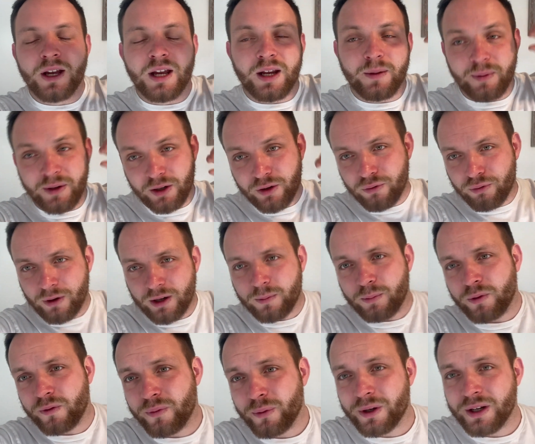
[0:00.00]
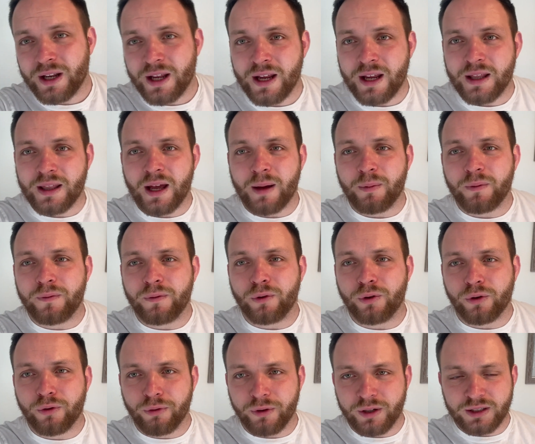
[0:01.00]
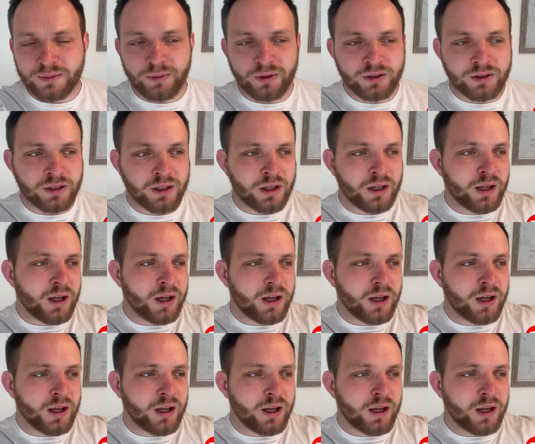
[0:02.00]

It'd be incredible if we can hit that before Christmas.